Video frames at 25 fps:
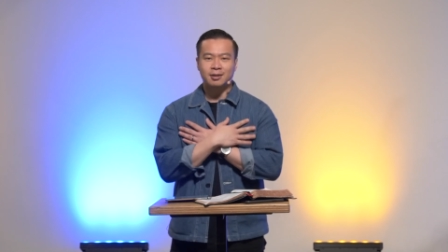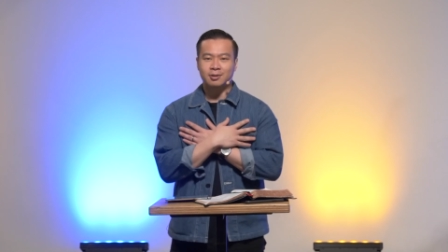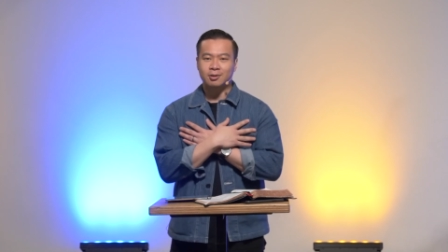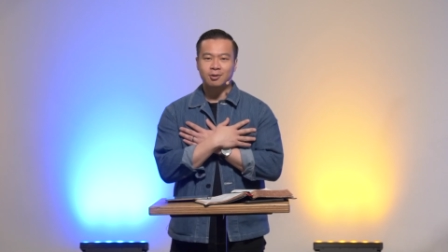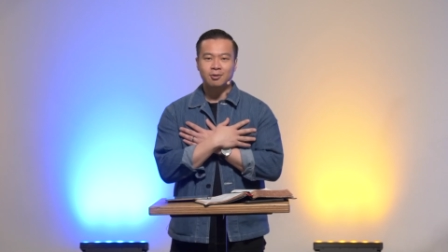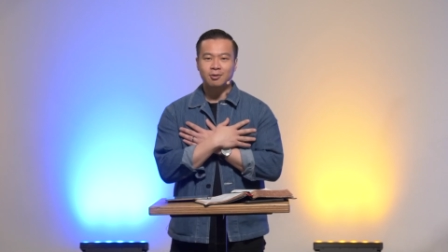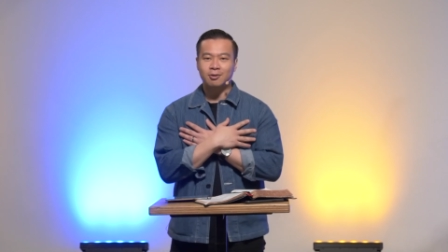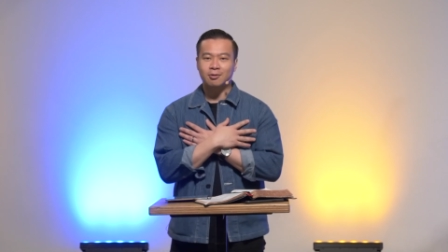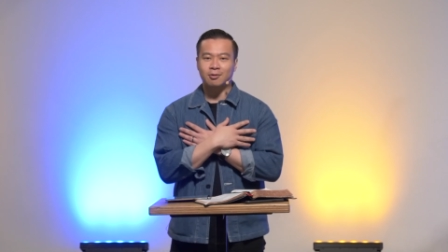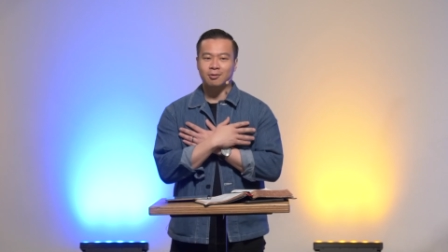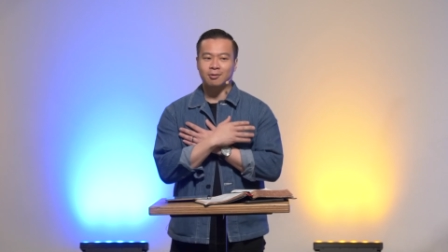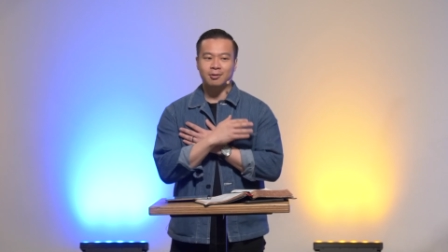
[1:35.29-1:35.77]

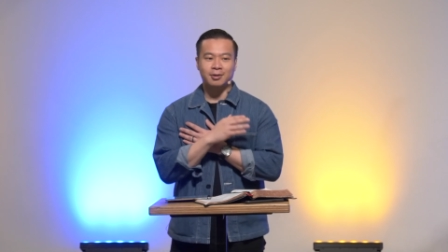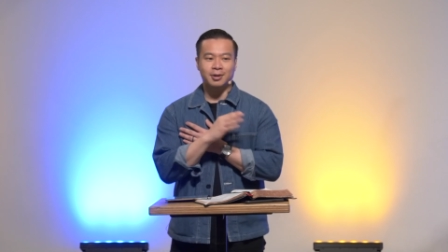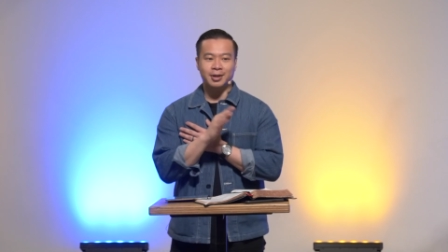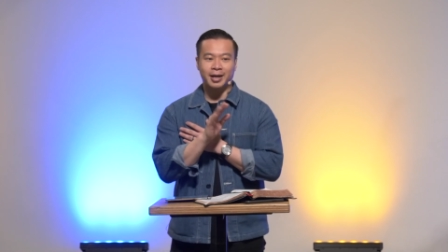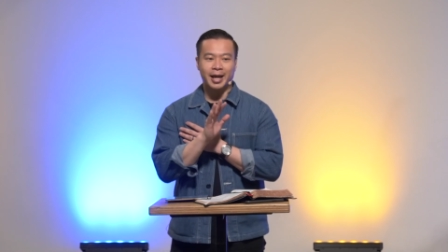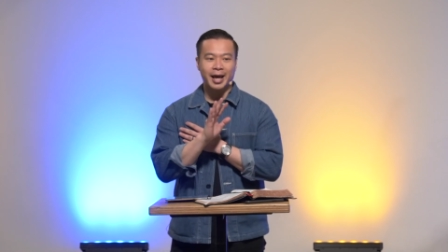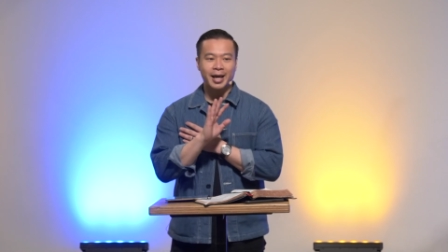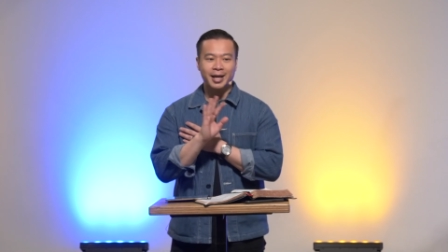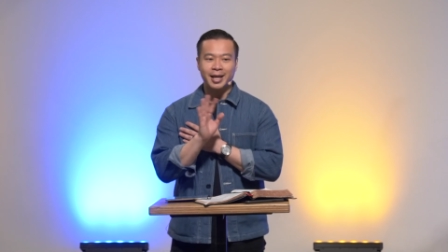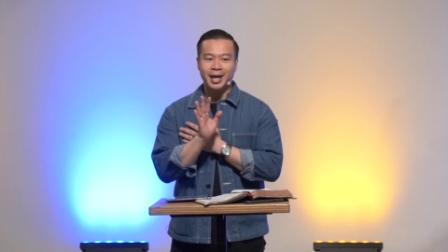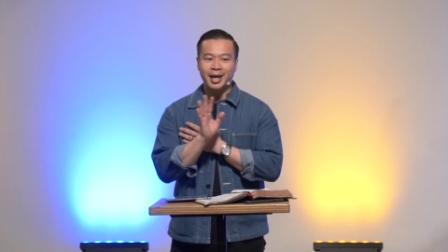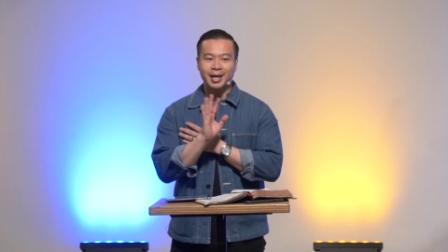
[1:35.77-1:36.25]
No,
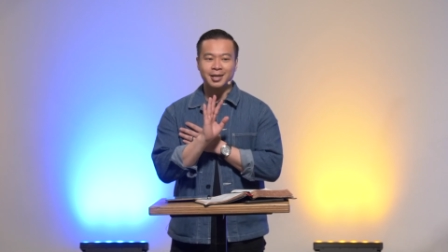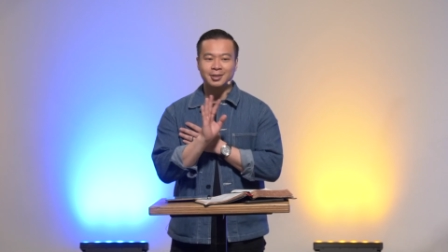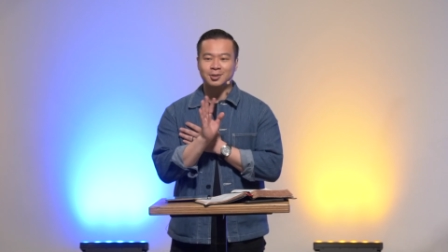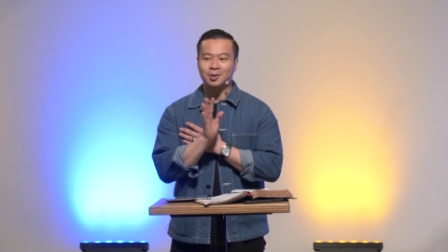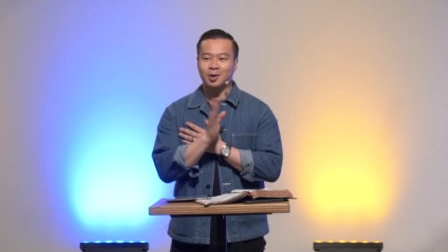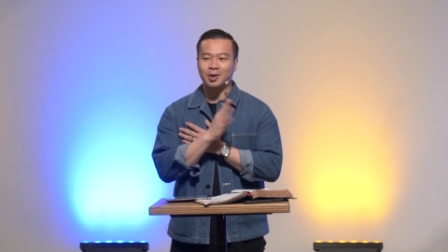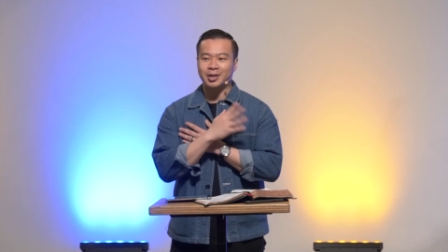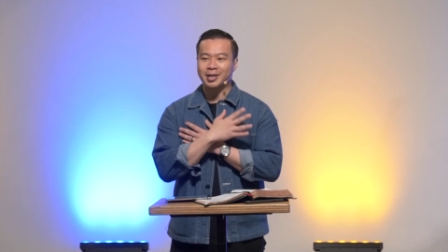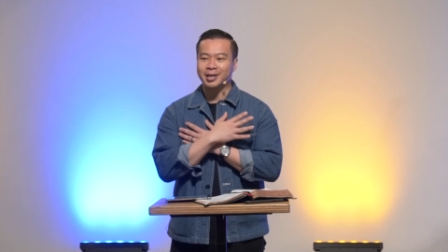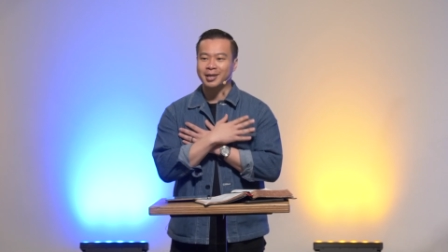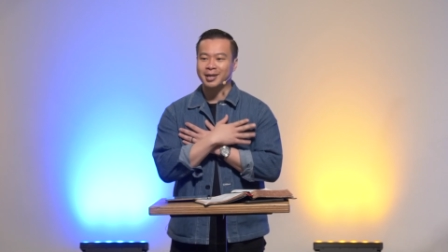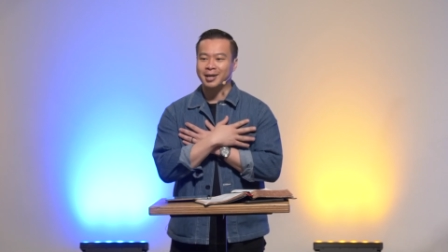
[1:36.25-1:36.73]
Nana is
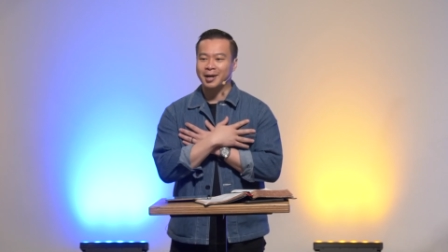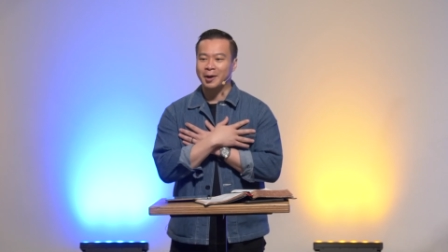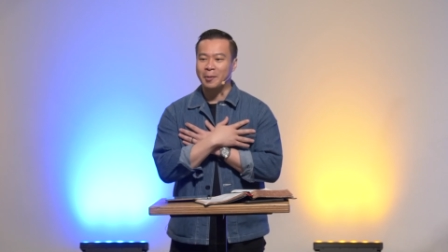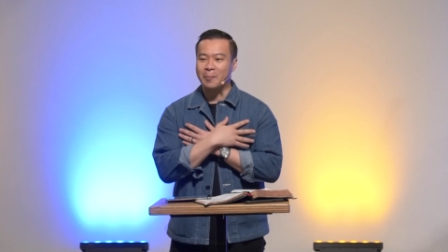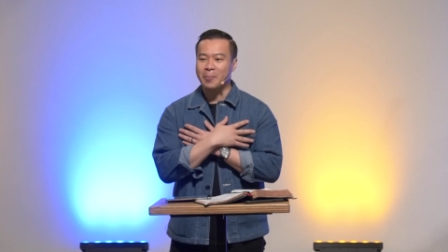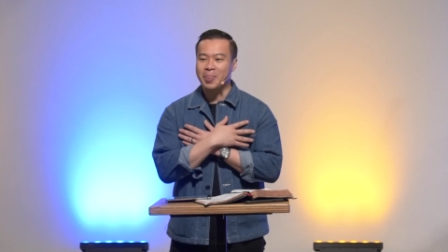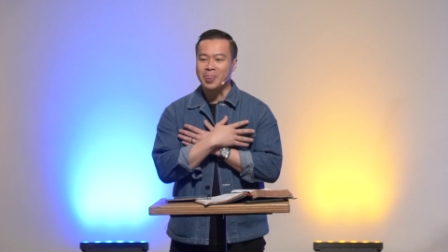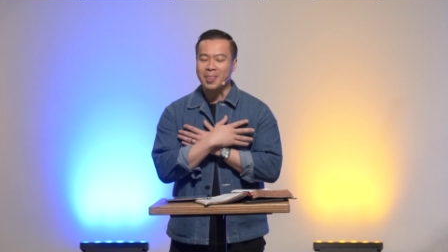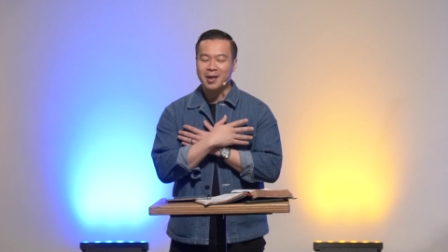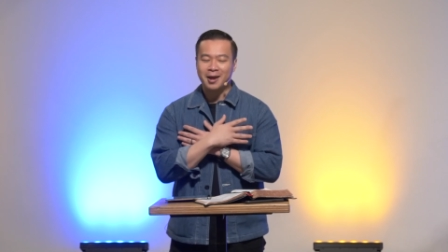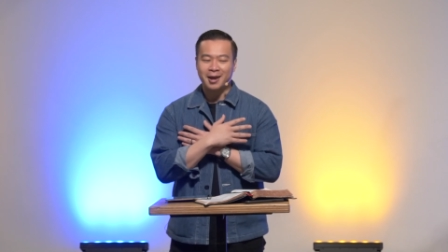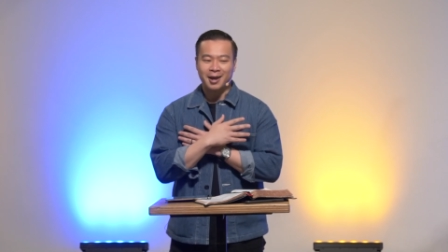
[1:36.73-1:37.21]
not here.
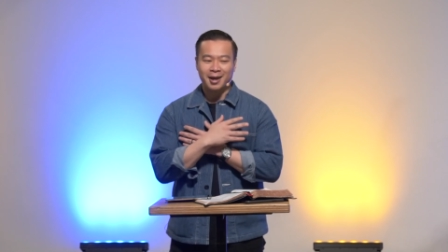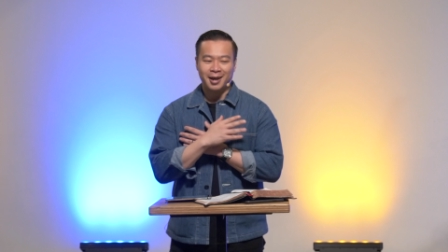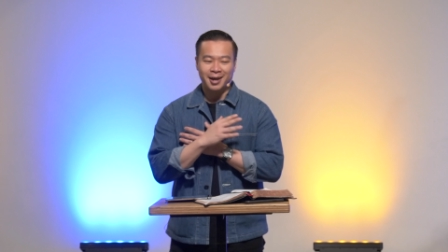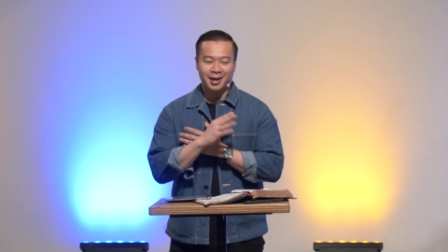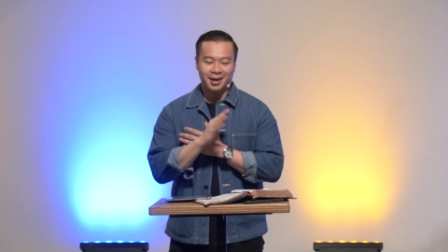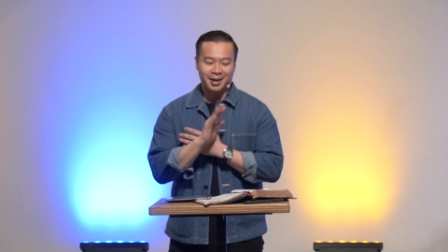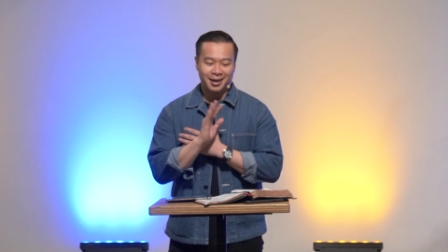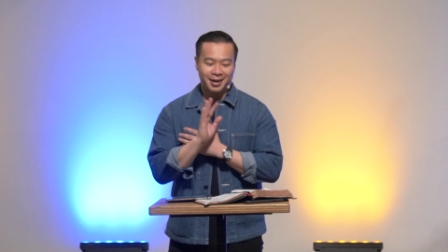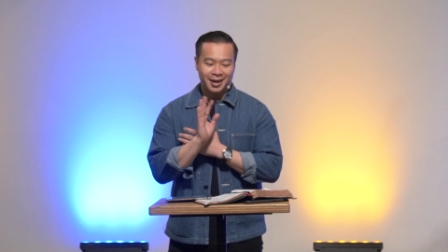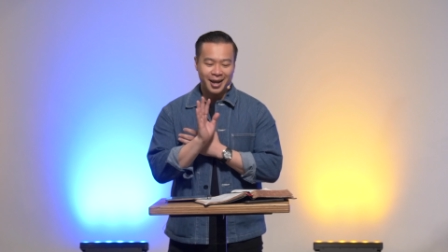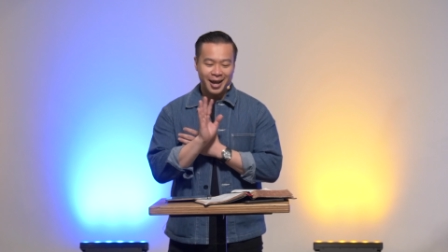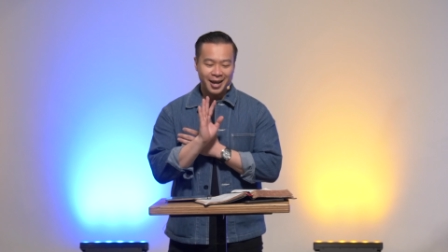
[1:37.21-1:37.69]

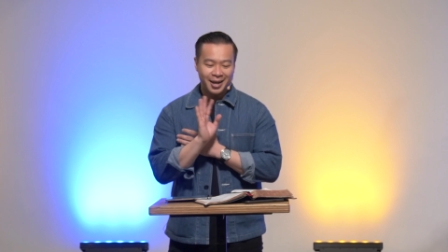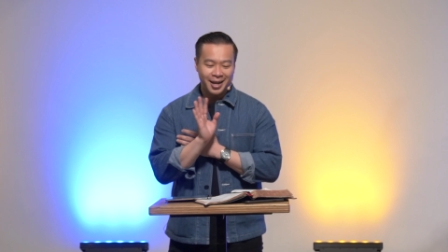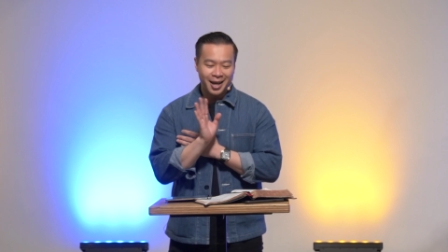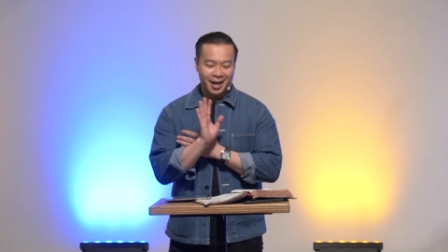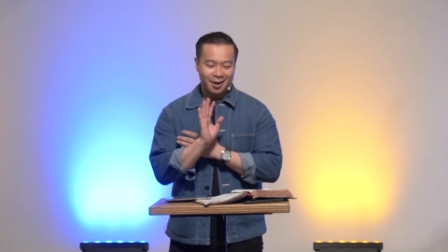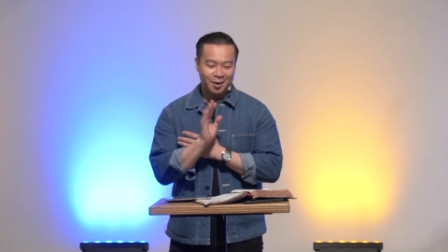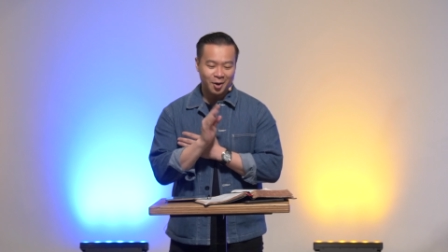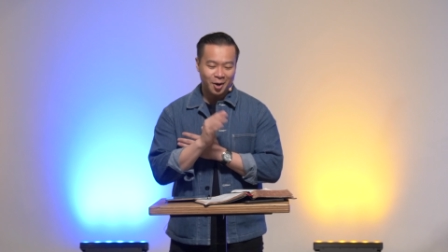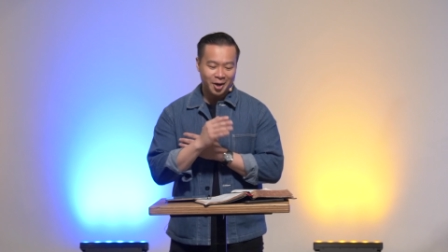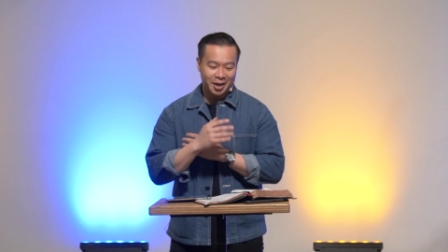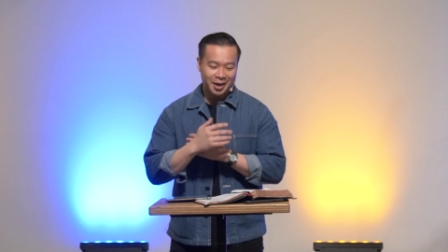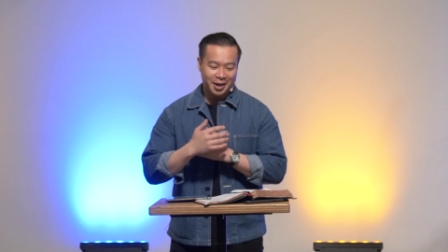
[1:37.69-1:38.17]

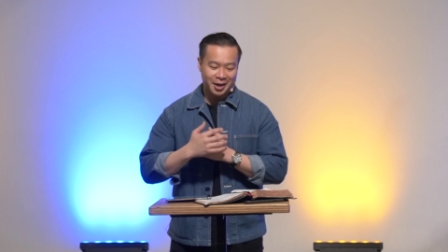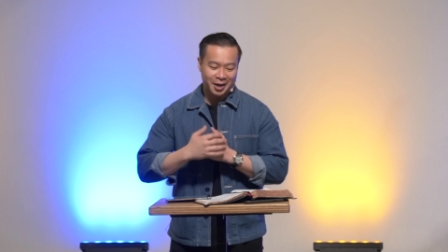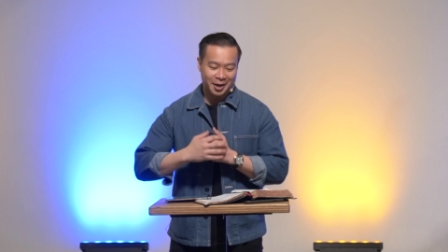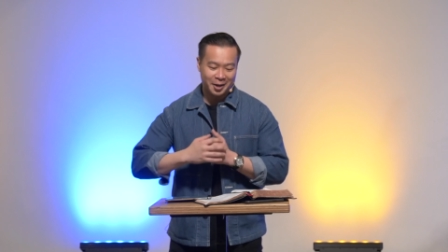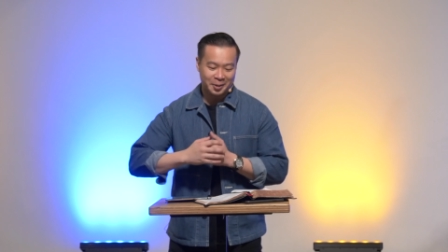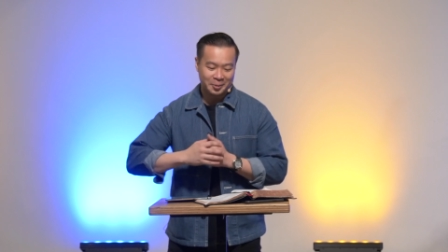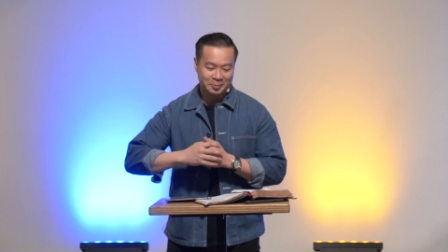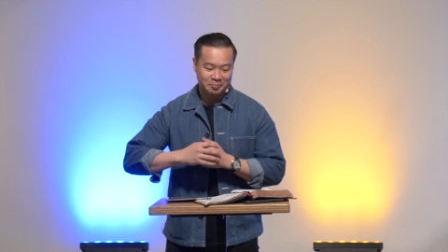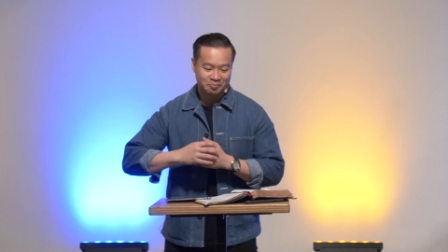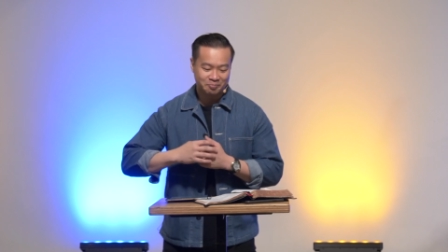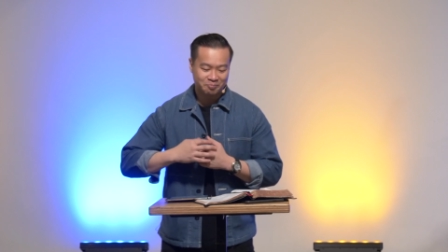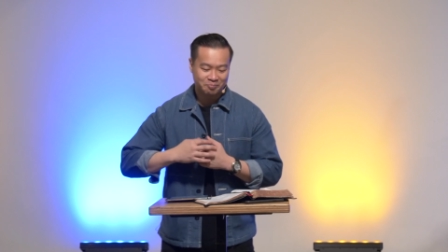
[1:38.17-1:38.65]
Nana not here.